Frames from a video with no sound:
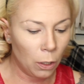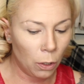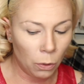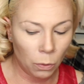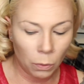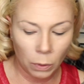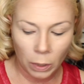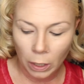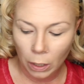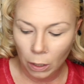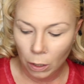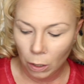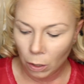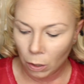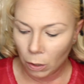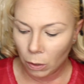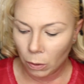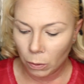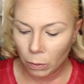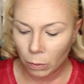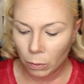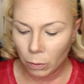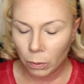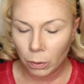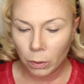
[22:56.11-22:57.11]
You can
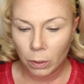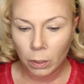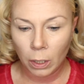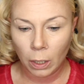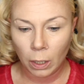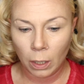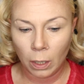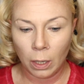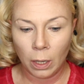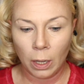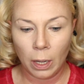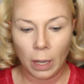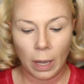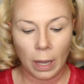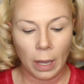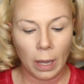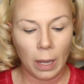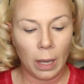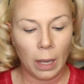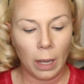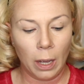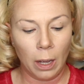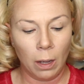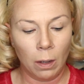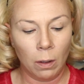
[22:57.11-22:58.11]
use
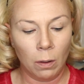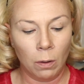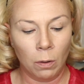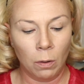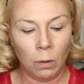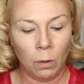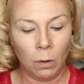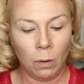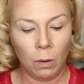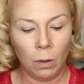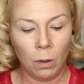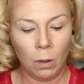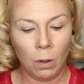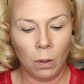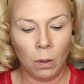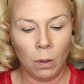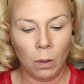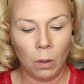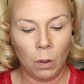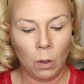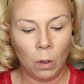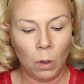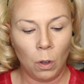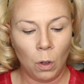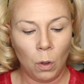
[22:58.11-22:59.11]
a
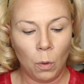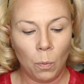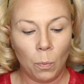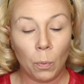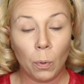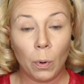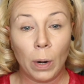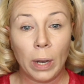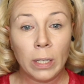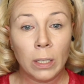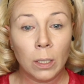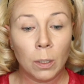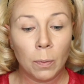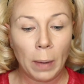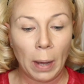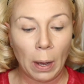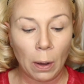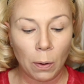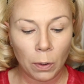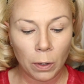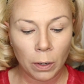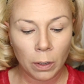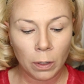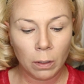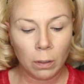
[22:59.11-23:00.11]
pressed
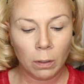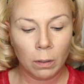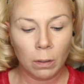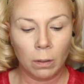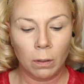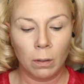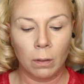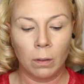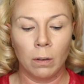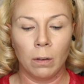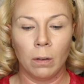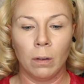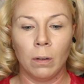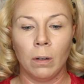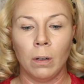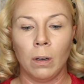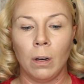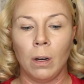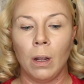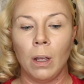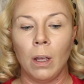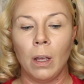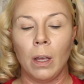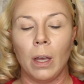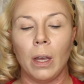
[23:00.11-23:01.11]
powder,
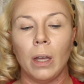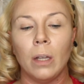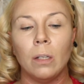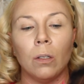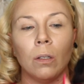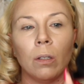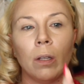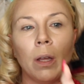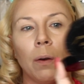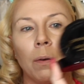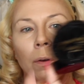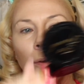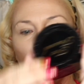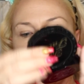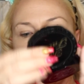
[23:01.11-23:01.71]
and so that